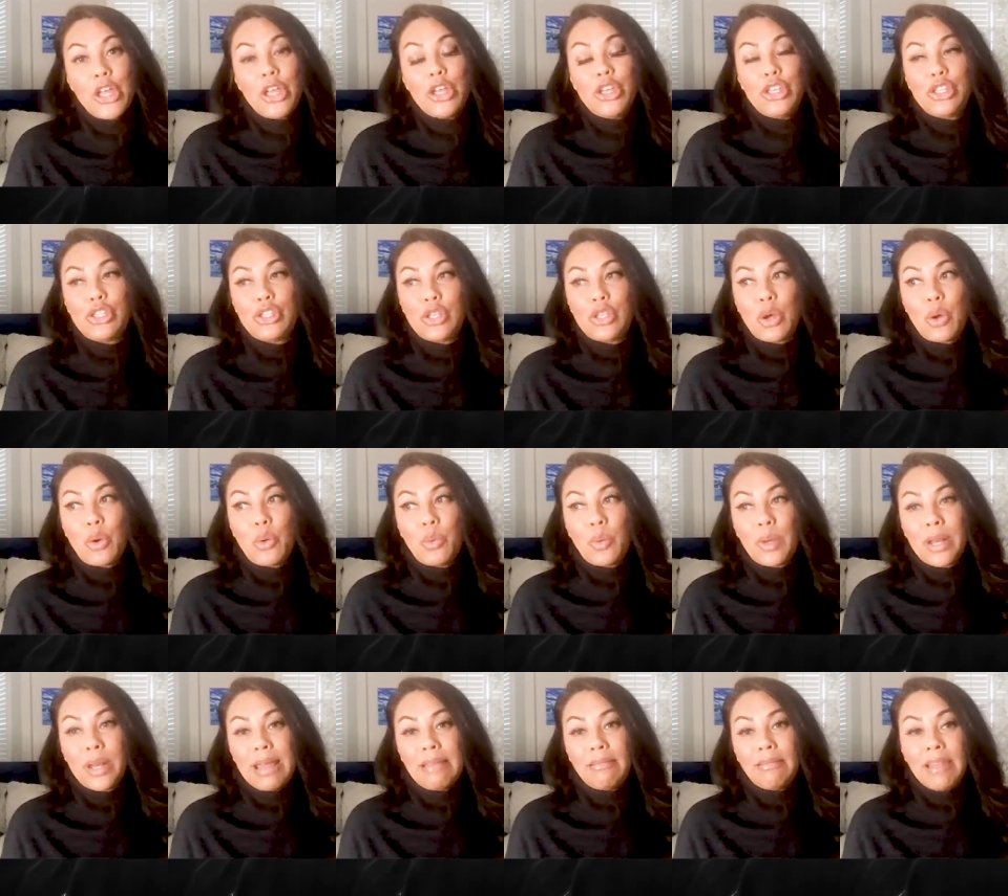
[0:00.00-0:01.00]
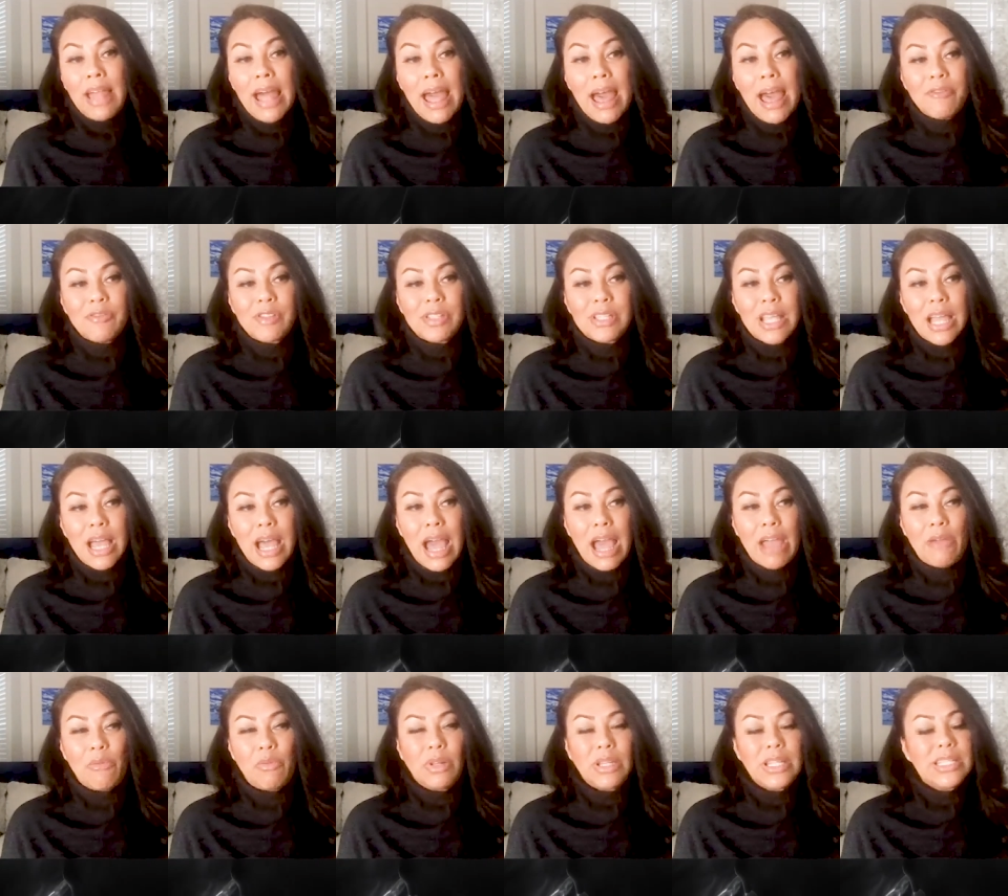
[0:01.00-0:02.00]
so when i left
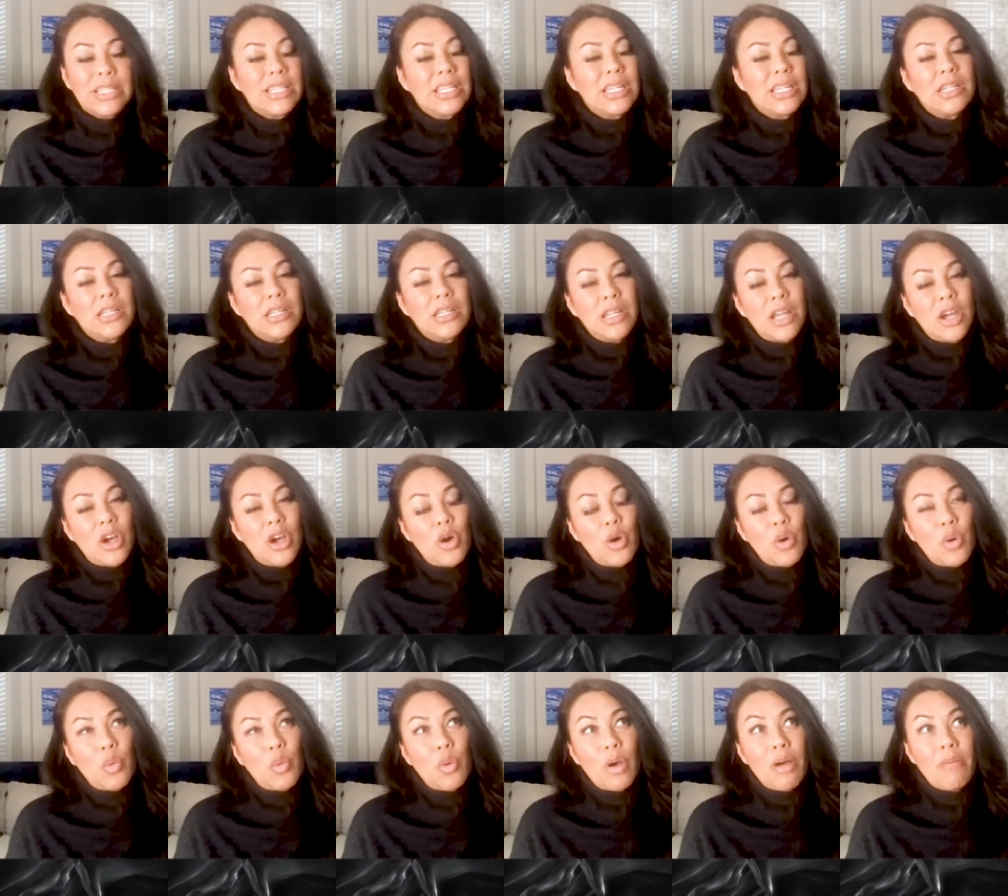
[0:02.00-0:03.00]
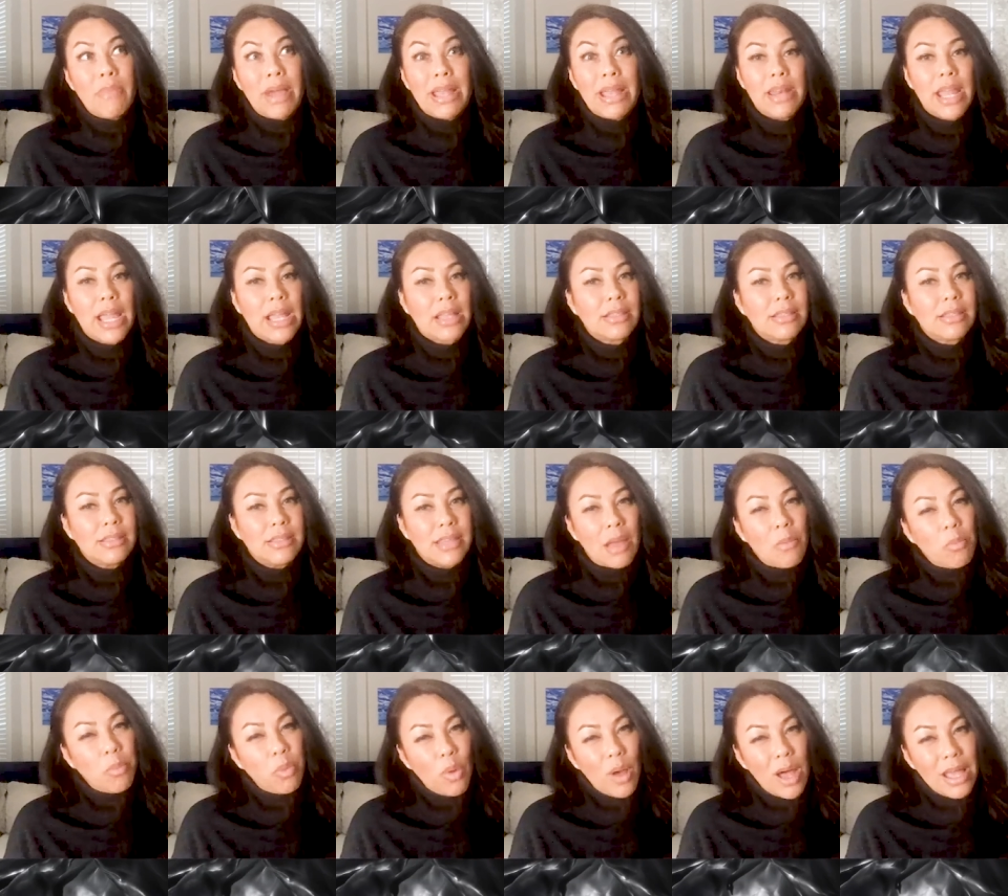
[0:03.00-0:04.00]
i really didn't know what my next
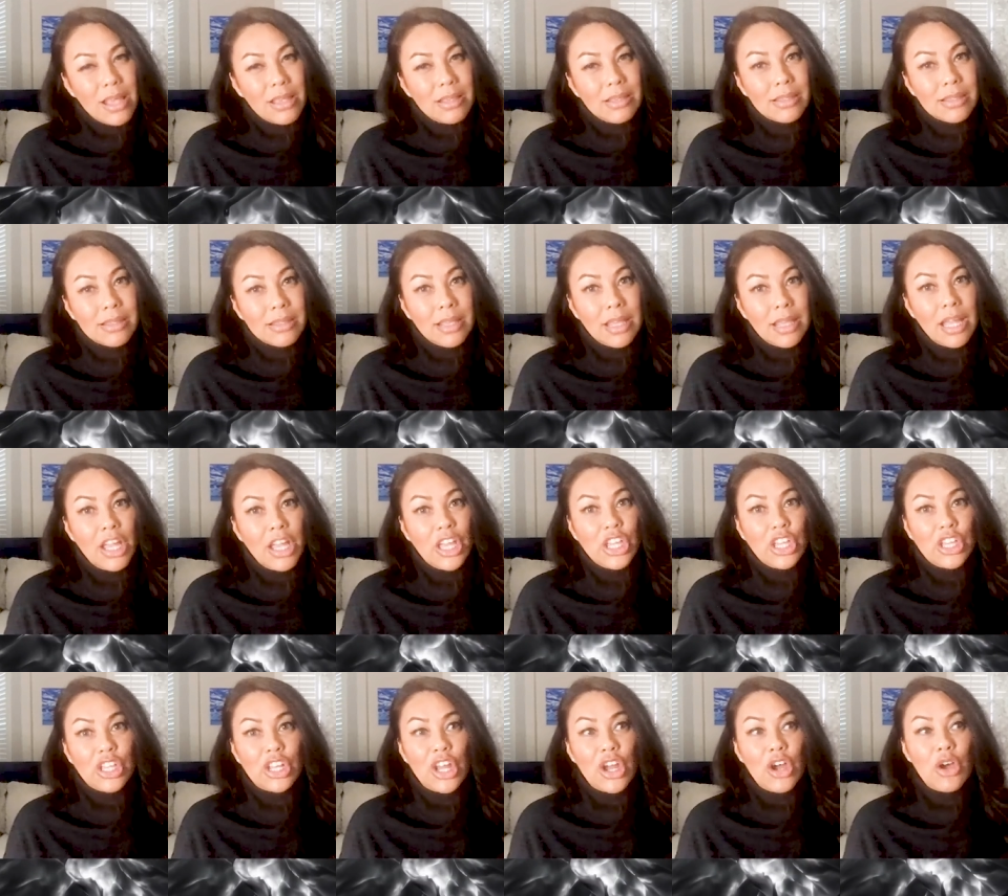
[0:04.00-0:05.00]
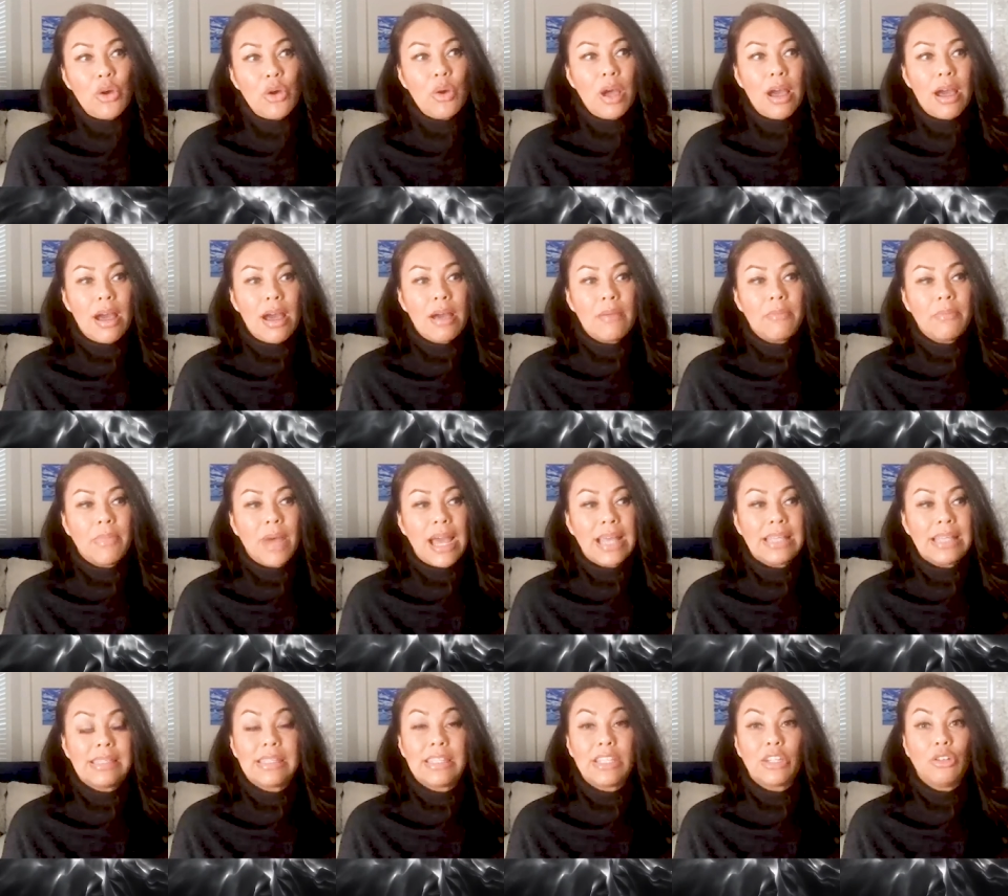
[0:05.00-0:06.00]
step was you know um, i
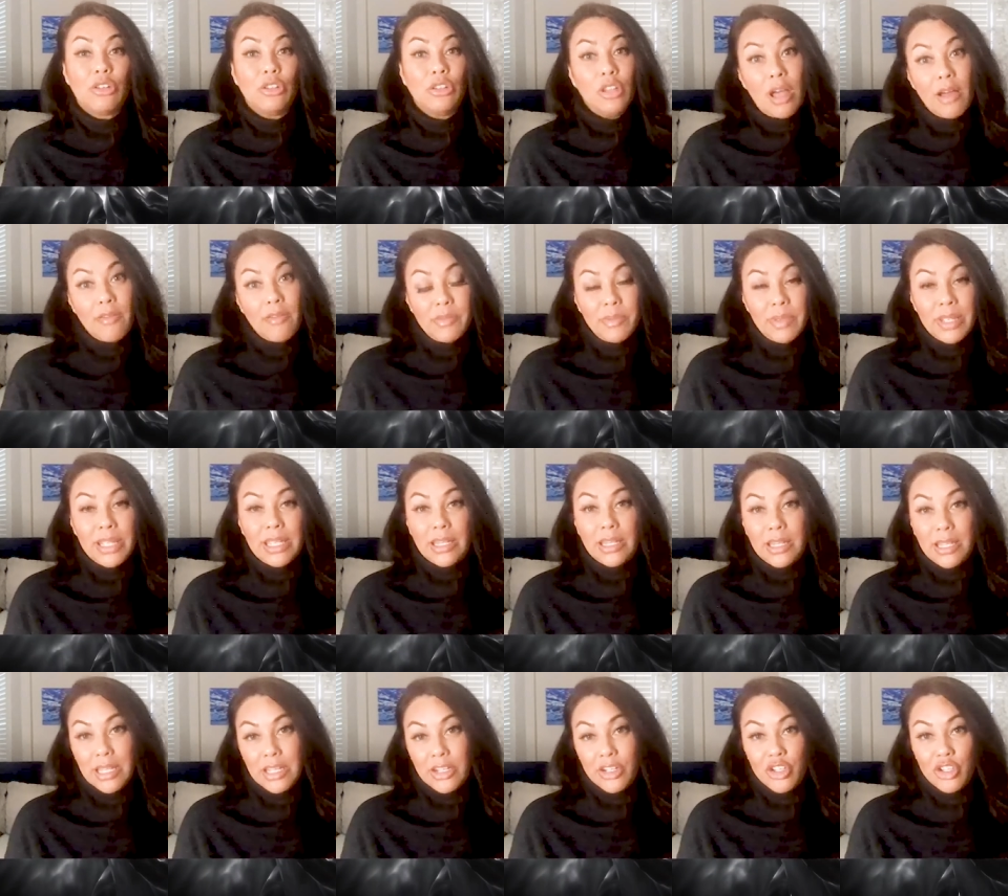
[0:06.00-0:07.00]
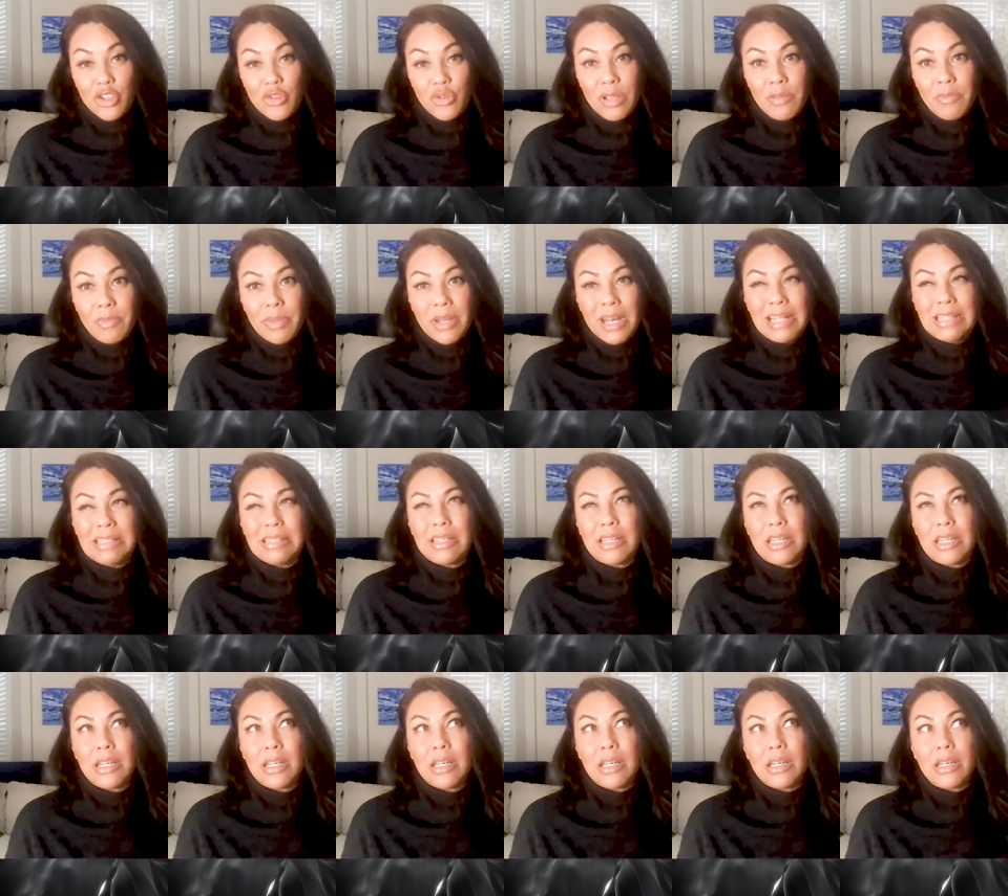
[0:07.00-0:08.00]
still loved being in the industry but i
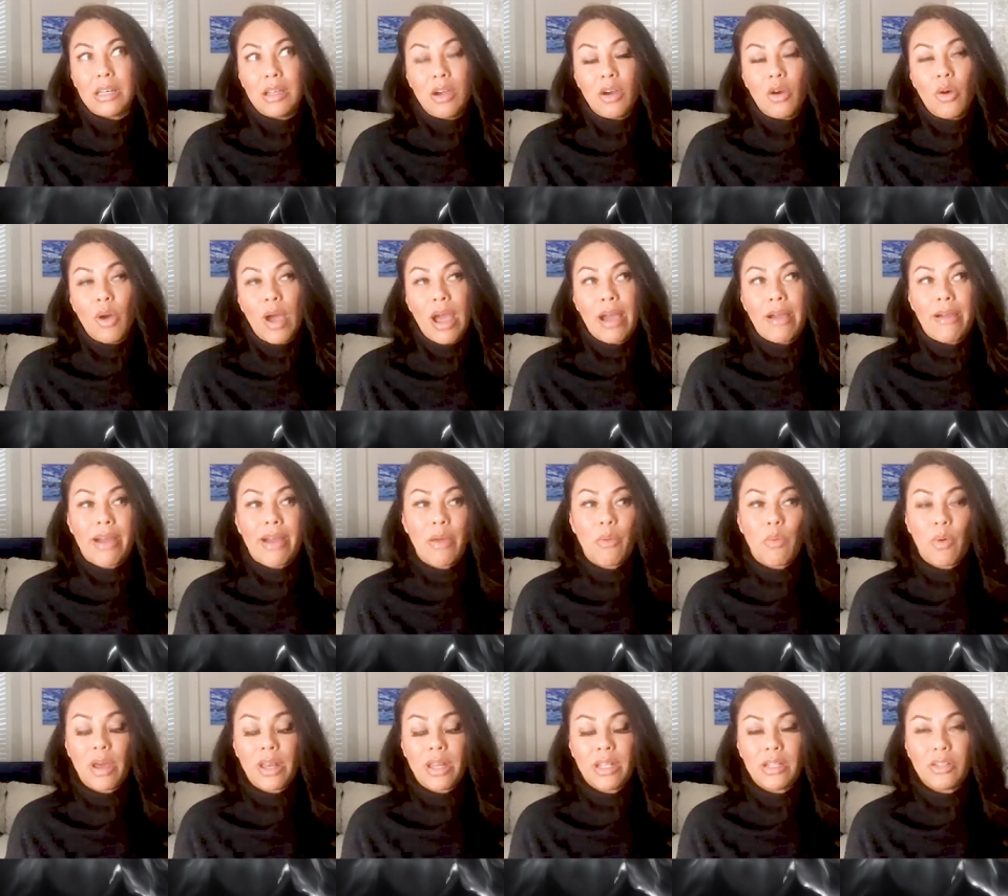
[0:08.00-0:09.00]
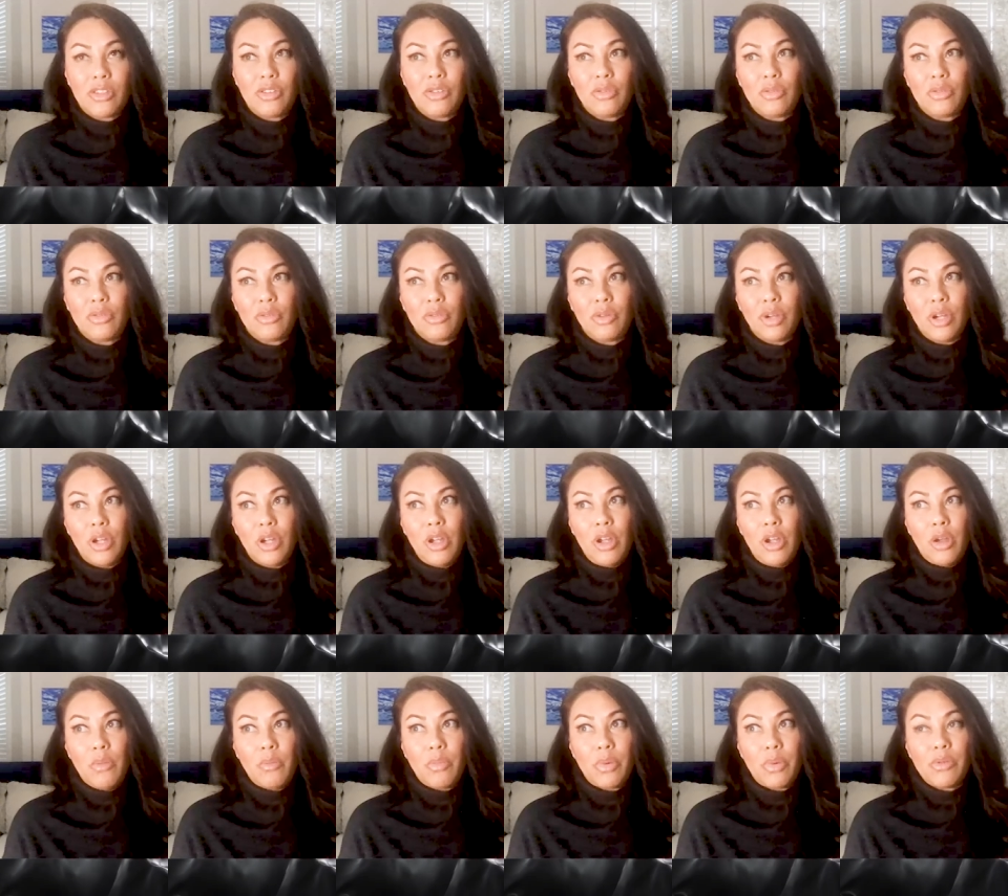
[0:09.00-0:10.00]
didn't know how i wanted to
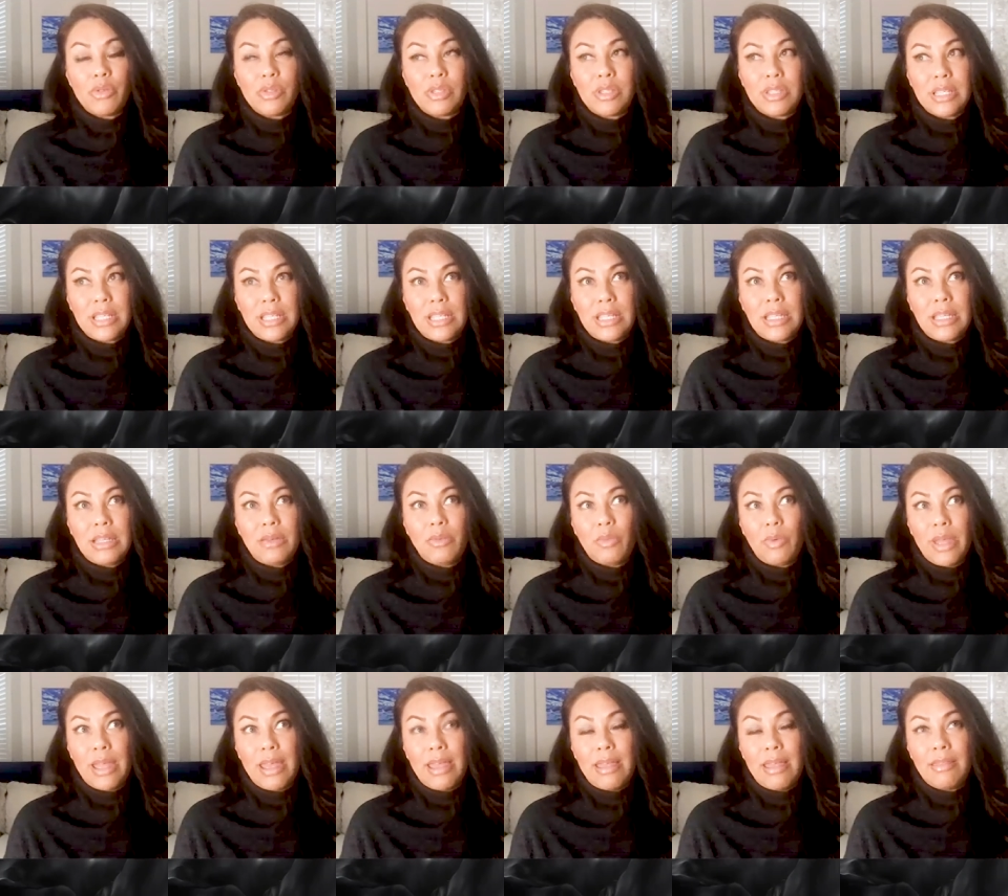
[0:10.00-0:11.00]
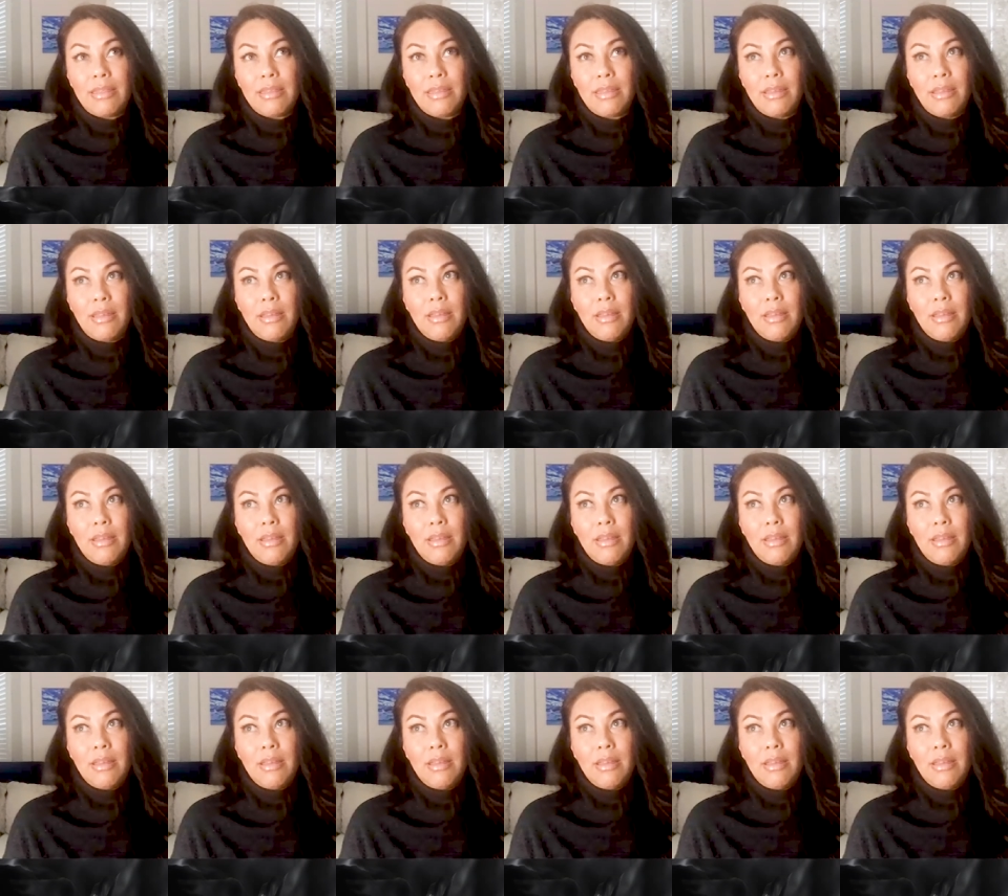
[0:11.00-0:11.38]
proceed with